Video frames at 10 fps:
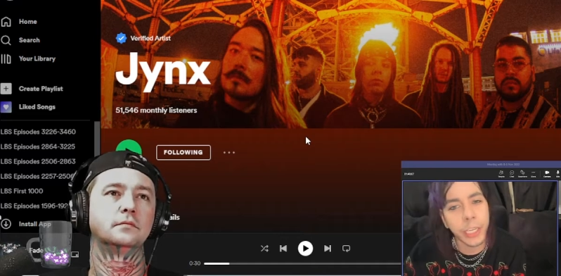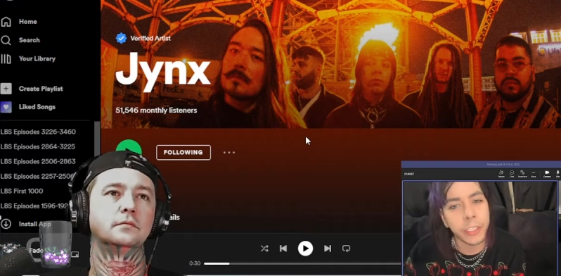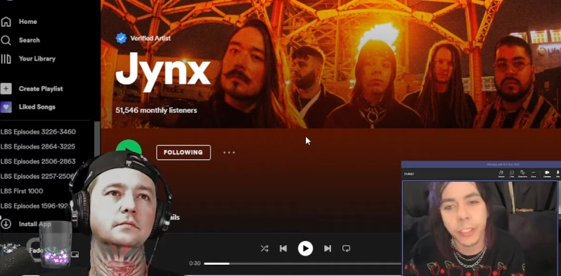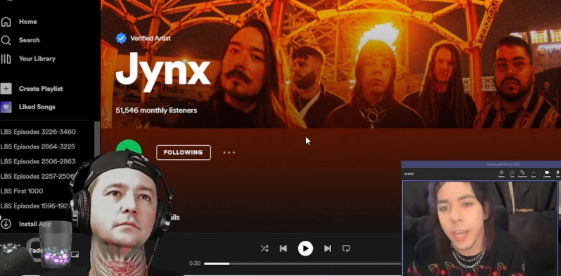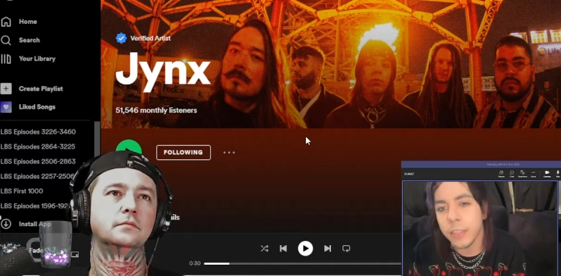
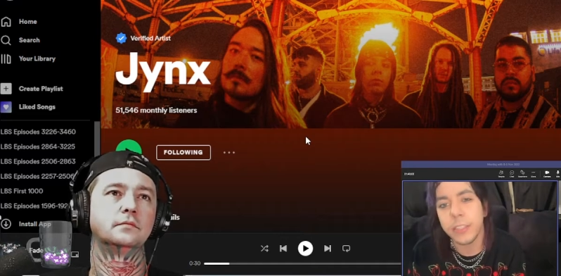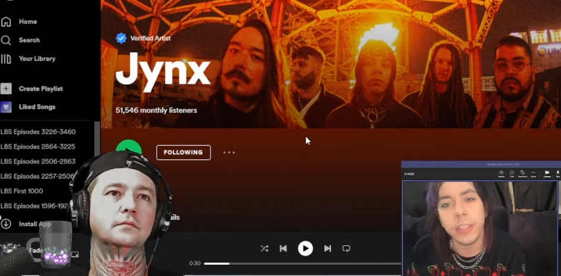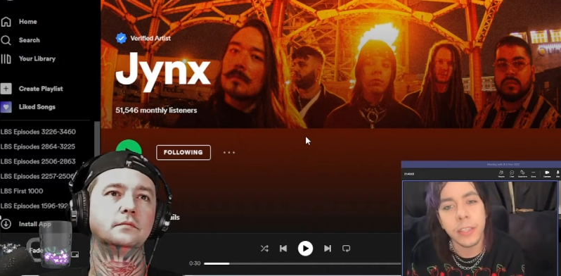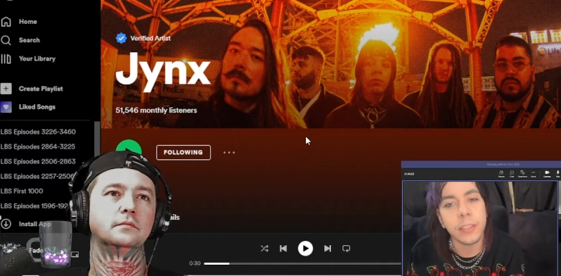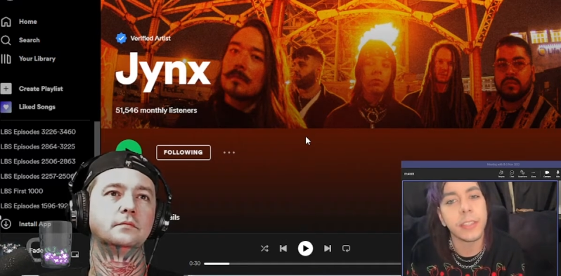Speaker 1: changed
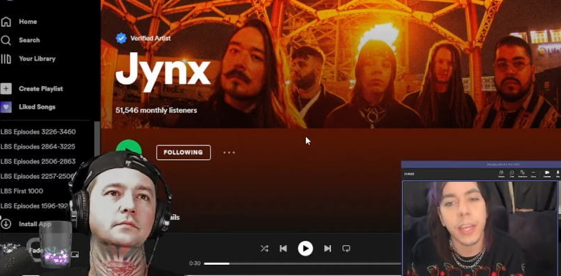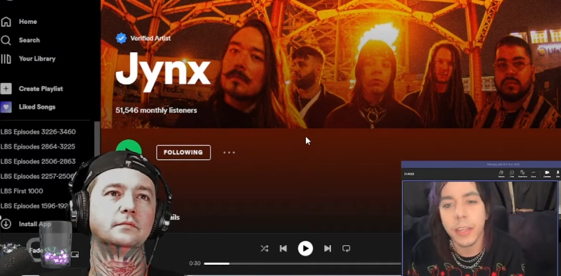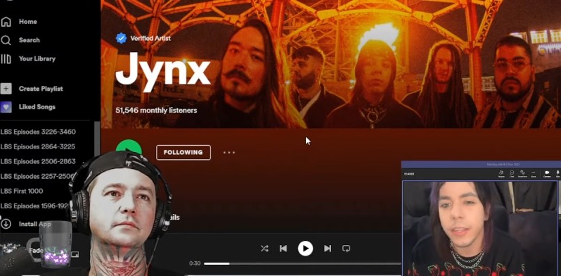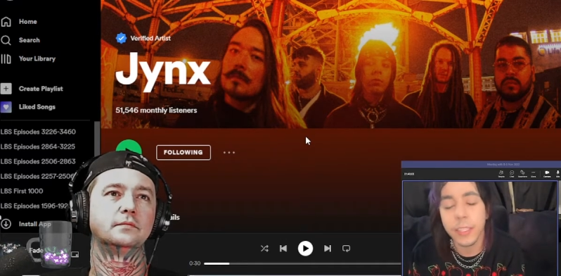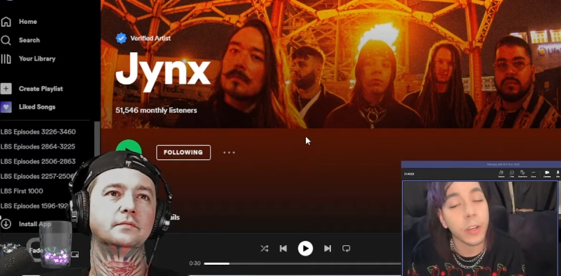guys since.
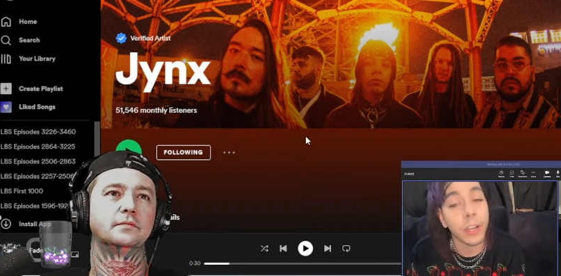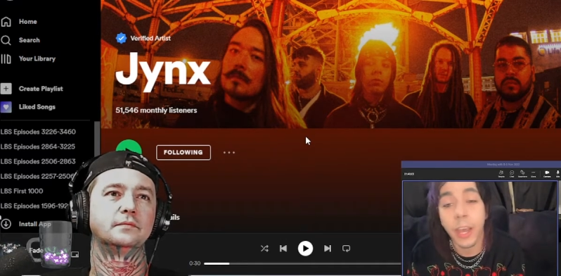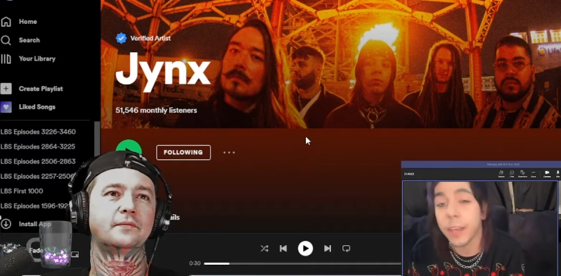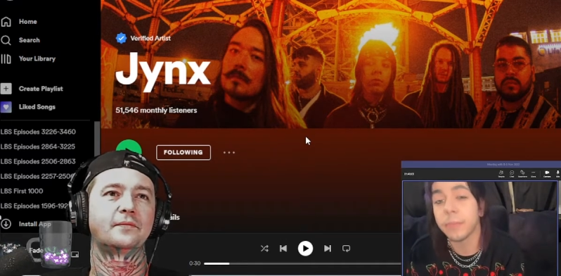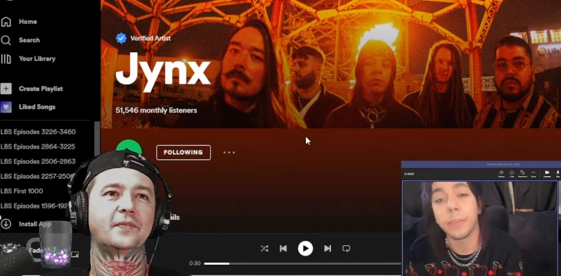That that's
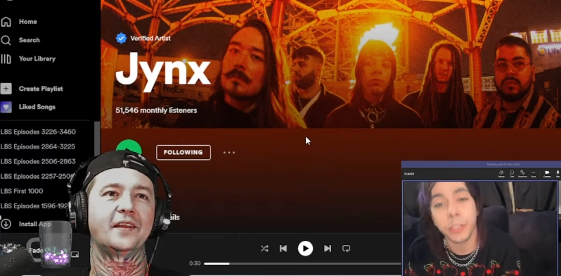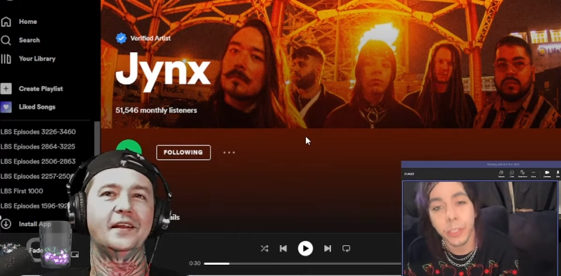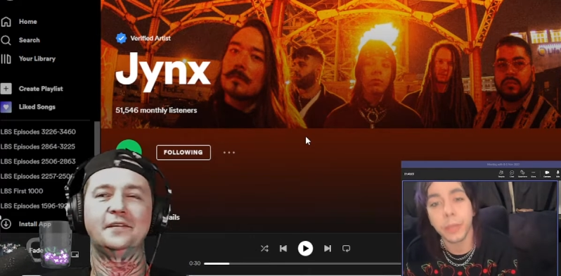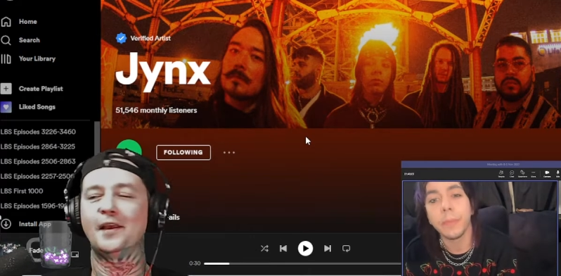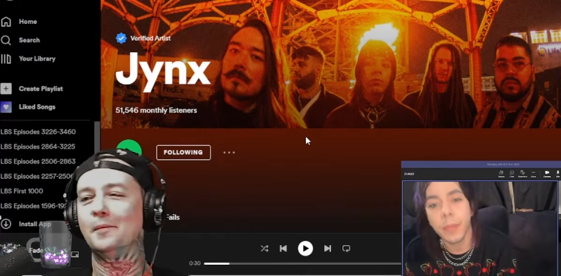our guy.
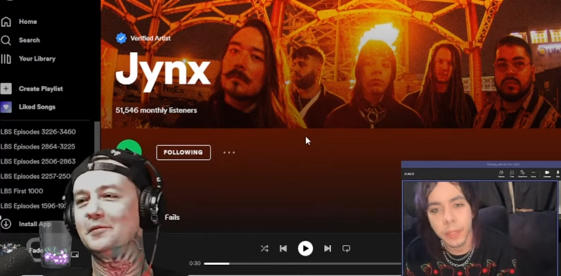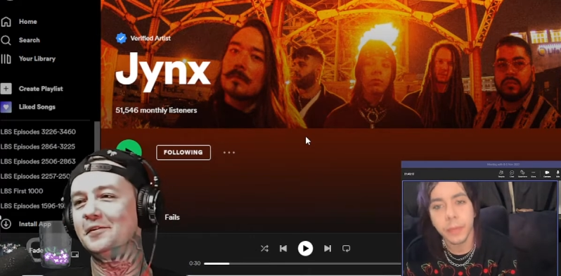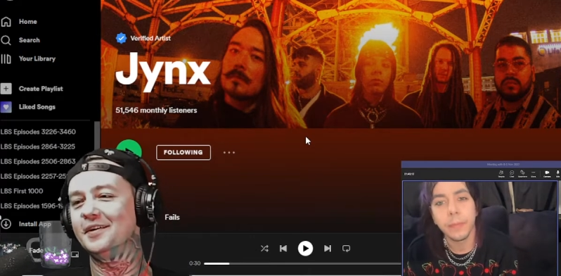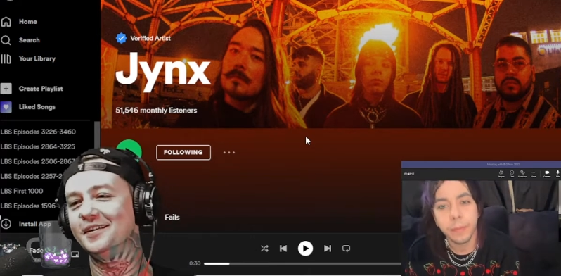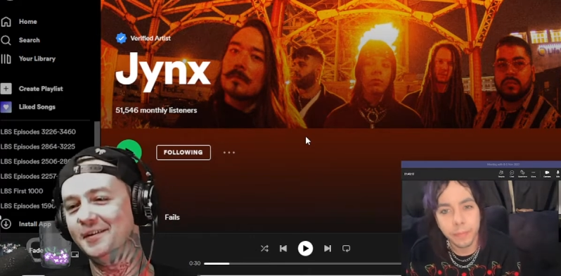that's sure.
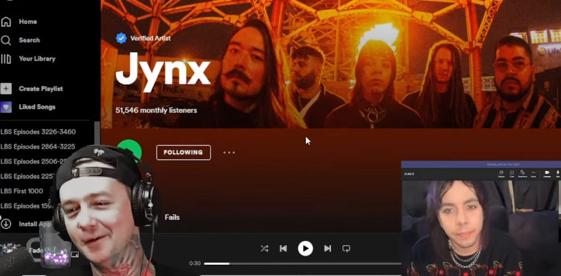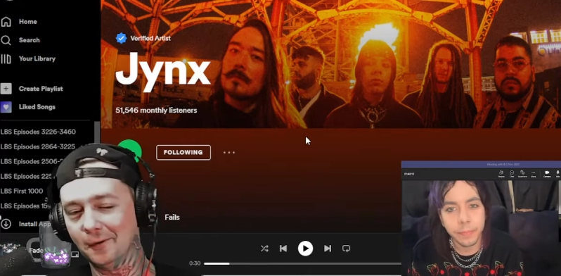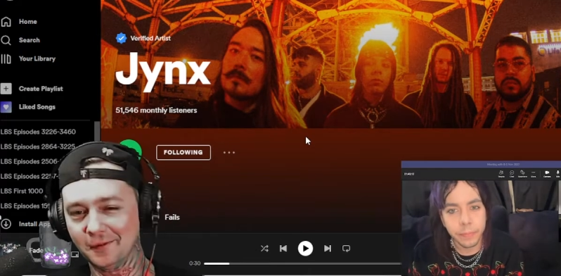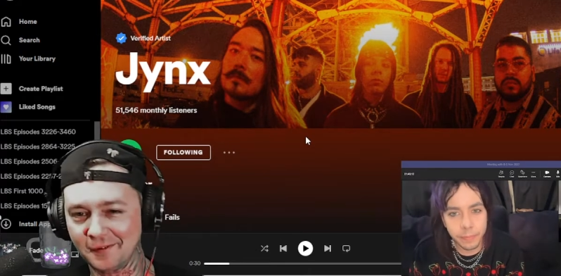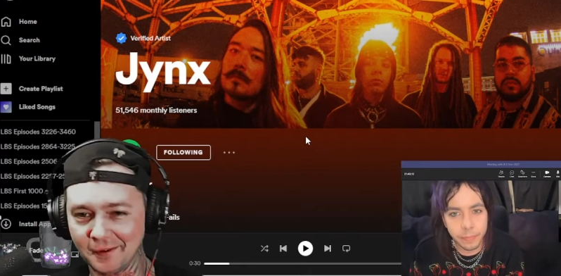chemistry.
Speaker 2: You
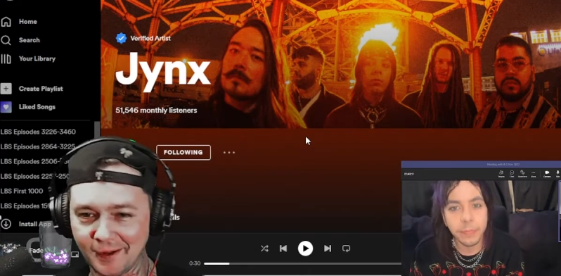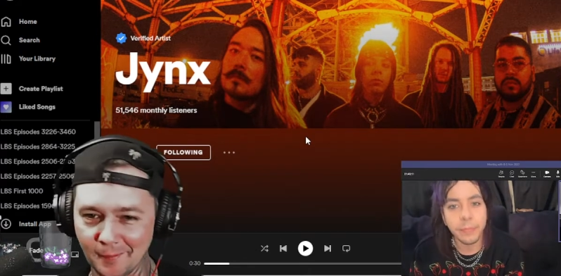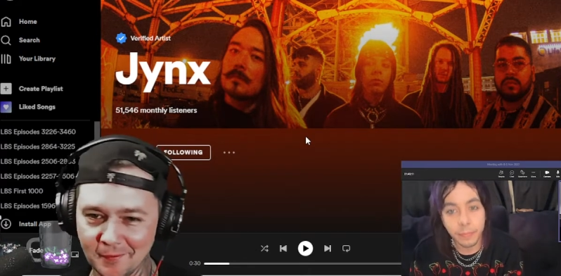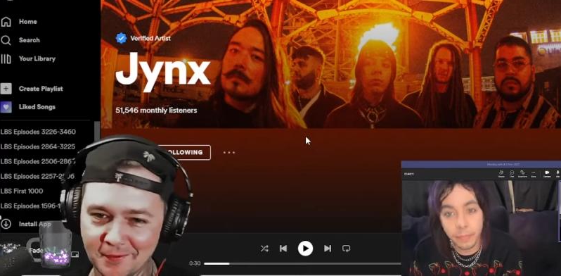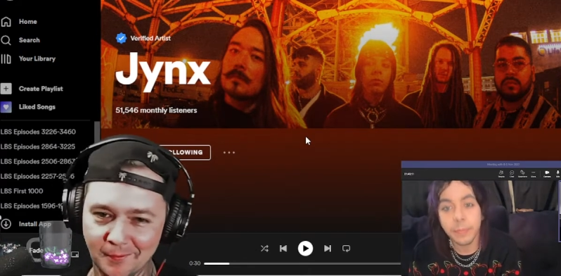know it's good
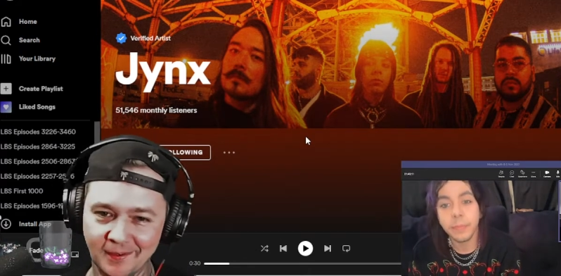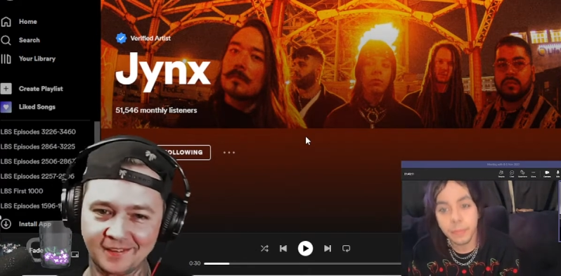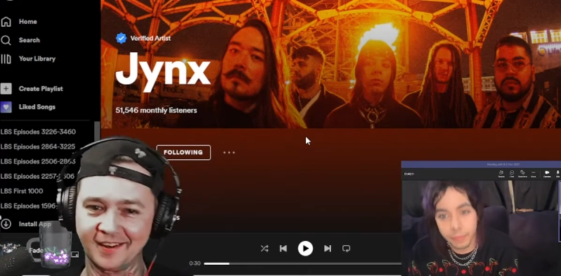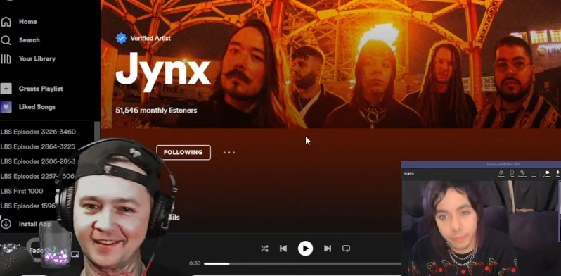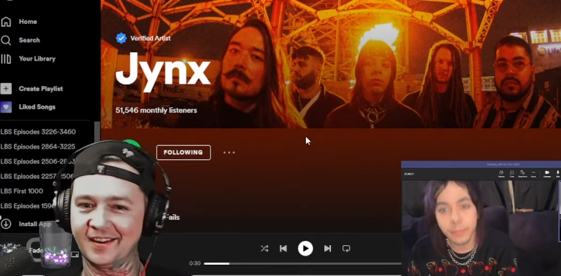chemistry when
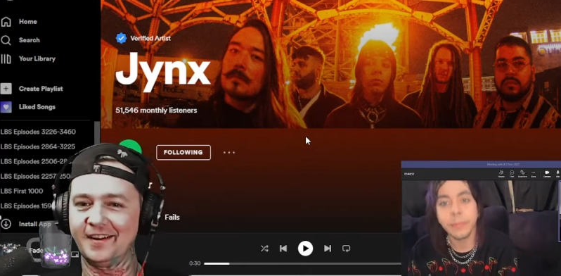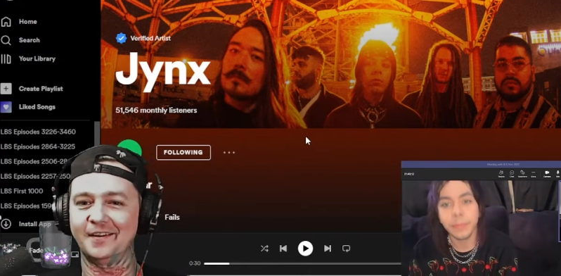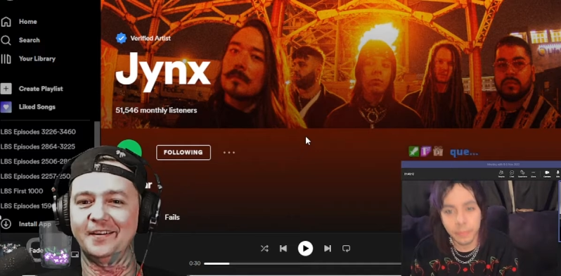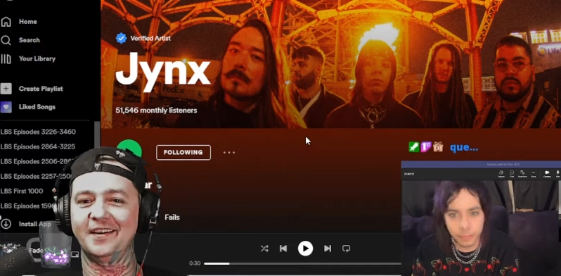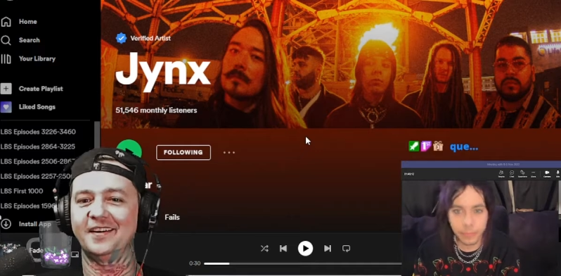it's like that.
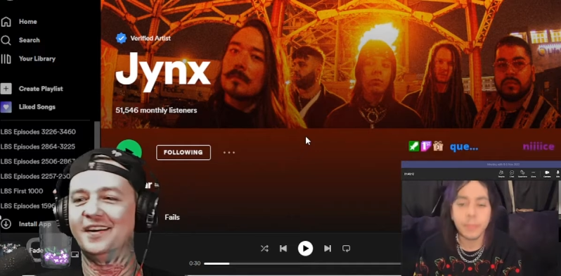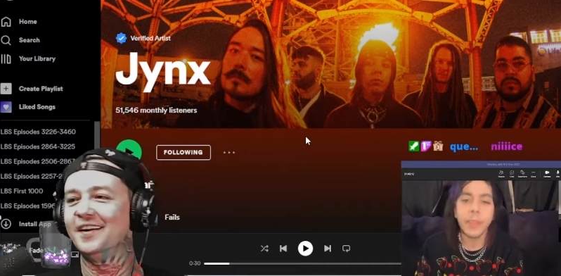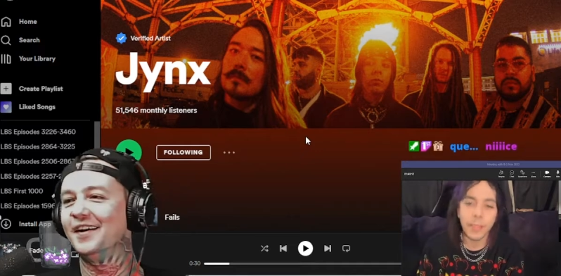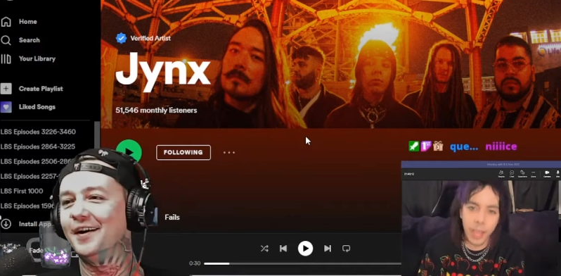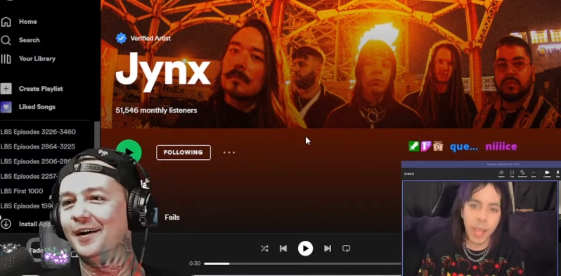Hell yeah.
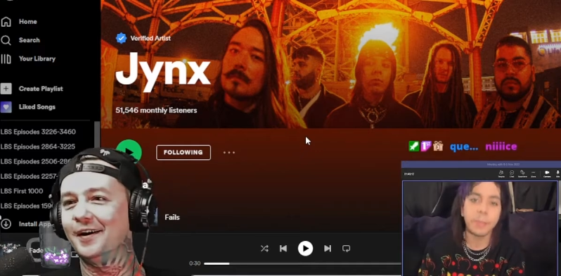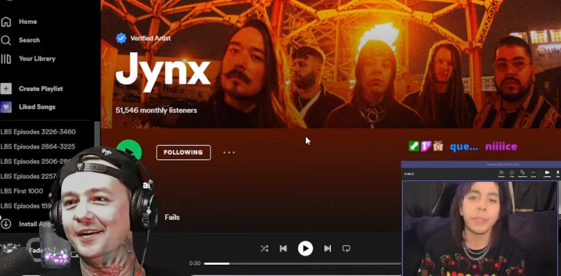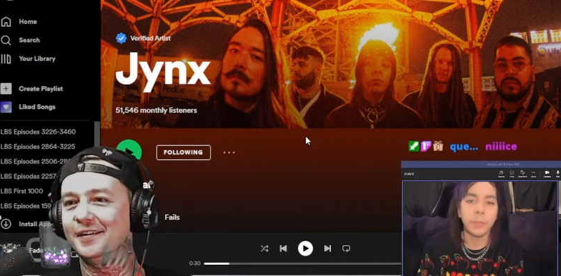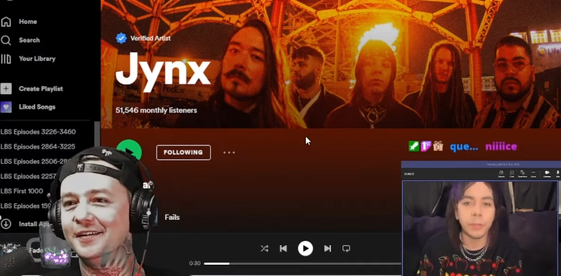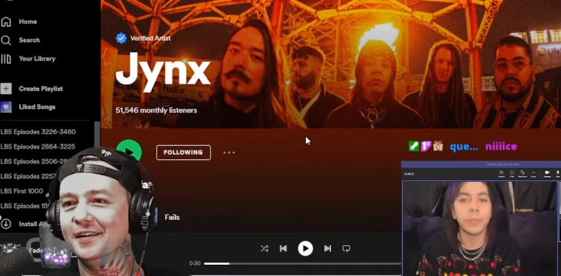
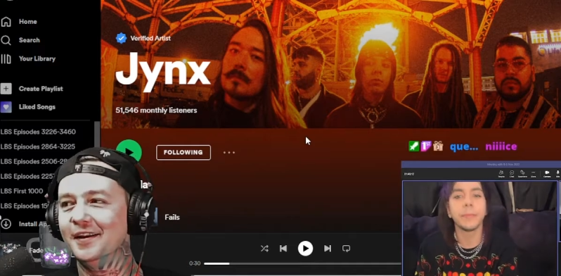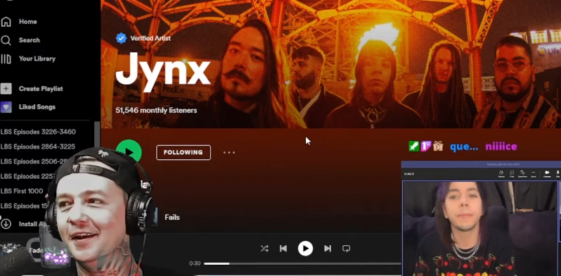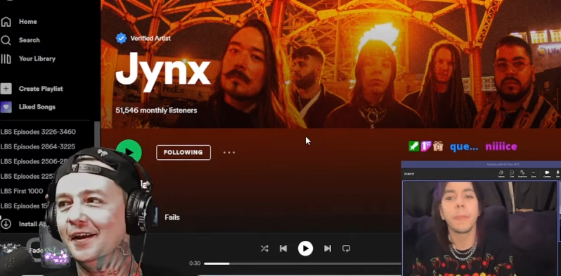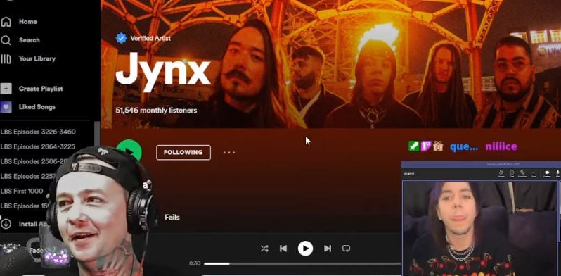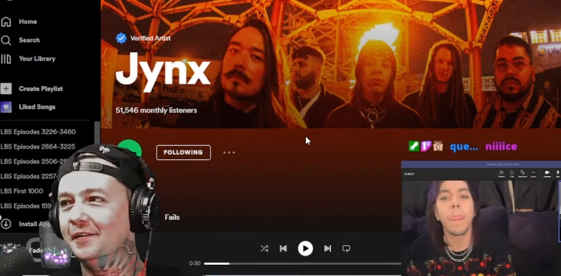Uh,